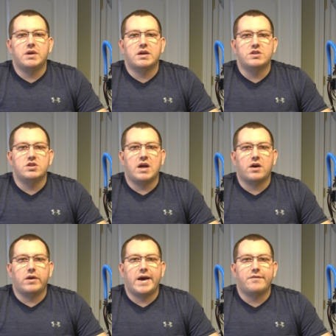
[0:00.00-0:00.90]
because you're
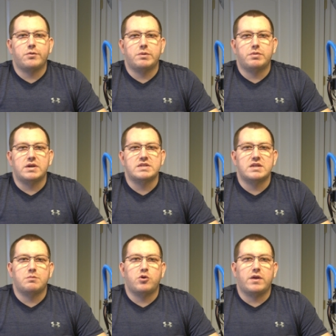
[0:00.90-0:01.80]
not going to have to replace
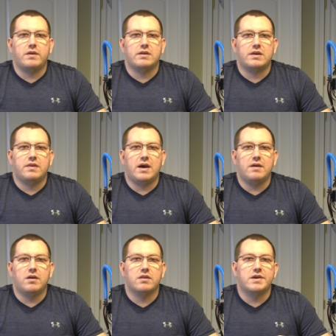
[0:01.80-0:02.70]
them or anything like
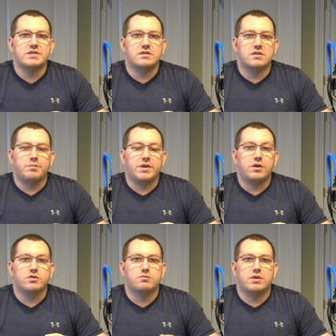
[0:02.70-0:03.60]
that, unless something
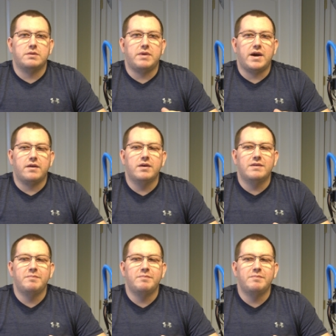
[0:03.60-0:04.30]
goes really bad.